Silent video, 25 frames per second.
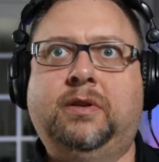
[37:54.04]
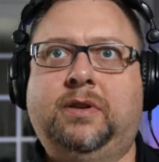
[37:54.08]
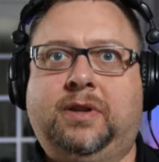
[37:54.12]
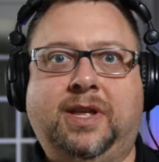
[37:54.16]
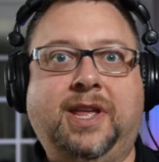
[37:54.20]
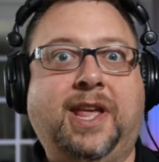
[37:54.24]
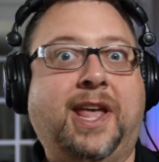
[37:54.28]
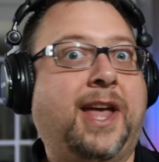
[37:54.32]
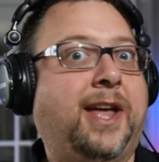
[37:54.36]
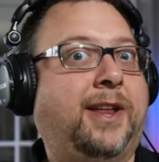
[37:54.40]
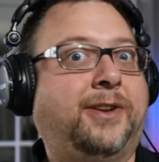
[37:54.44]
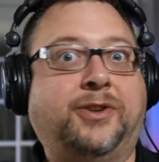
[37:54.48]

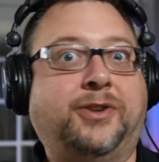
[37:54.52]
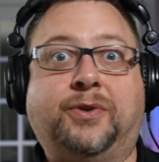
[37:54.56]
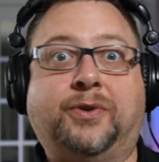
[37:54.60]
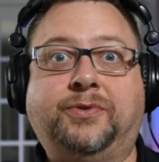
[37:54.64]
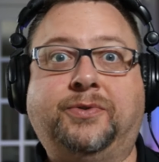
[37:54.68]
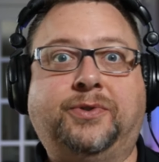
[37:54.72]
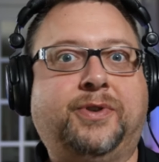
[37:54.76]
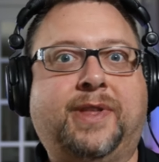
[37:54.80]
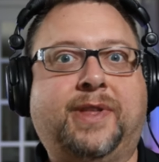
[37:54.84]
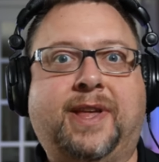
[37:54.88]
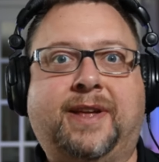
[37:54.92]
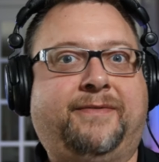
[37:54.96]
Yeah, don't do
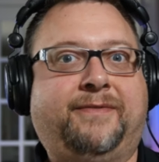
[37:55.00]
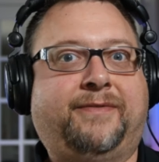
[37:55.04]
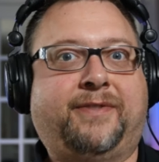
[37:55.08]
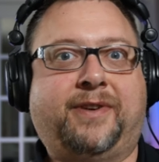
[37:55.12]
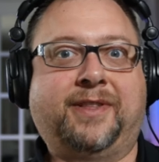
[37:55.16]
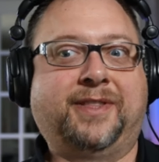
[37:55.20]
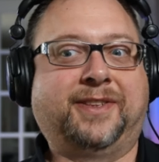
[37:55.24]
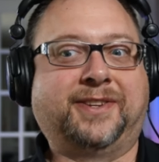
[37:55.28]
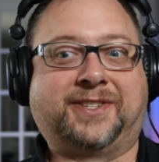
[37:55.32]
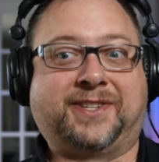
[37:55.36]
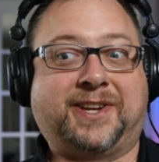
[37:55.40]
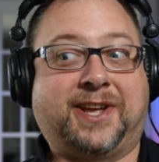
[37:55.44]
that in front of
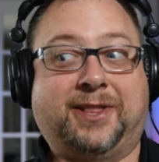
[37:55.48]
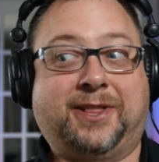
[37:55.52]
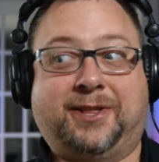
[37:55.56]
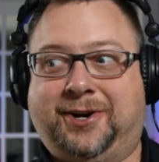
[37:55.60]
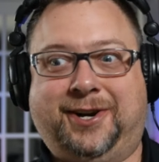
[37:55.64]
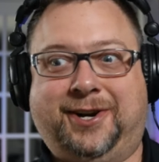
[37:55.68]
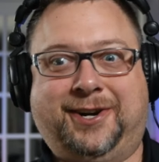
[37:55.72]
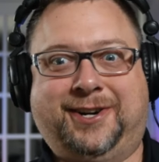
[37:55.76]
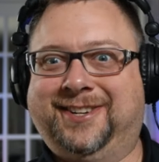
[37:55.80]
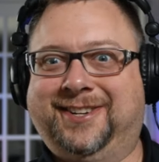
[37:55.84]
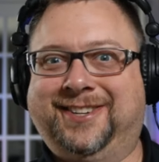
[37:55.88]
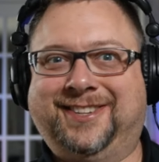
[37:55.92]
the
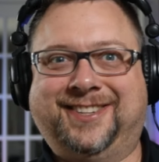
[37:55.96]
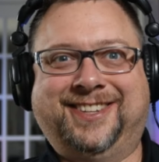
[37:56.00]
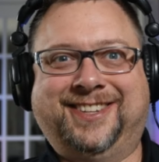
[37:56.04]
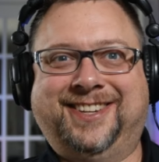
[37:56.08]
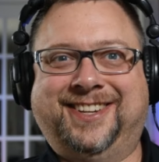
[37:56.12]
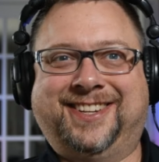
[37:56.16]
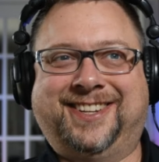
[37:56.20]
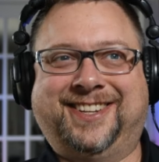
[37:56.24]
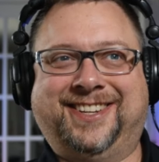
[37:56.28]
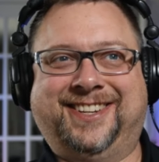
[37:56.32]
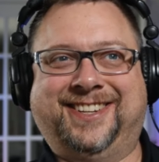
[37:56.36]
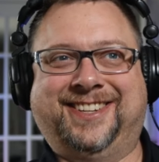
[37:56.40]
seller.
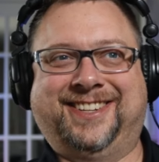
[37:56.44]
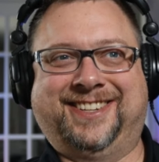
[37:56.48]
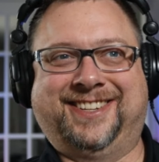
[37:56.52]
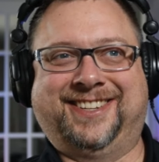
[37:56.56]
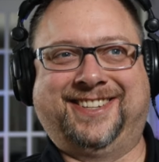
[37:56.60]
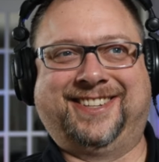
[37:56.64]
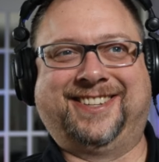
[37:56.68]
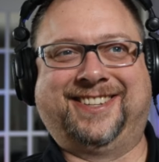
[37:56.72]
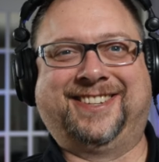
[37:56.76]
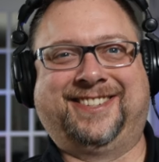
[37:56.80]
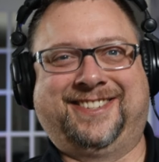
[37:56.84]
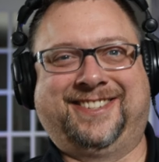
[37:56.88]

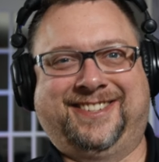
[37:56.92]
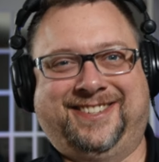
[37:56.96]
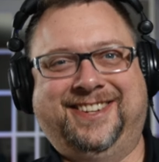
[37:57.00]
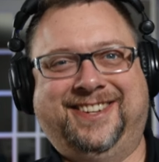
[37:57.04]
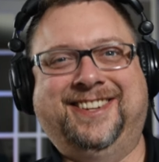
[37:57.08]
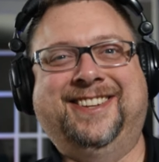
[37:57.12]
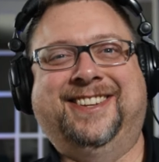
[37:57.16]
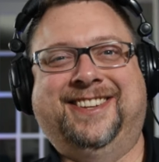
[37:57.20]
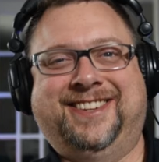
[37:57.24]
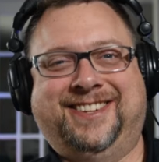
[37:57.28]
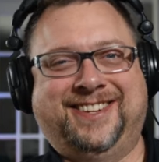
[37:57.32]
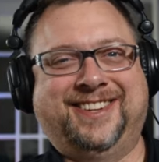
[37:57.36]

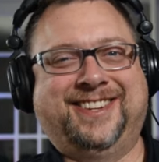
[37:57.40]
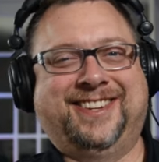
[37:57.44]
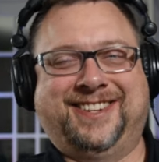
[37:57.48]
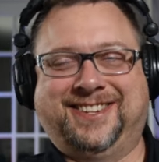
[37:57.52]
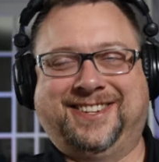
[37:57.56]
Yeah.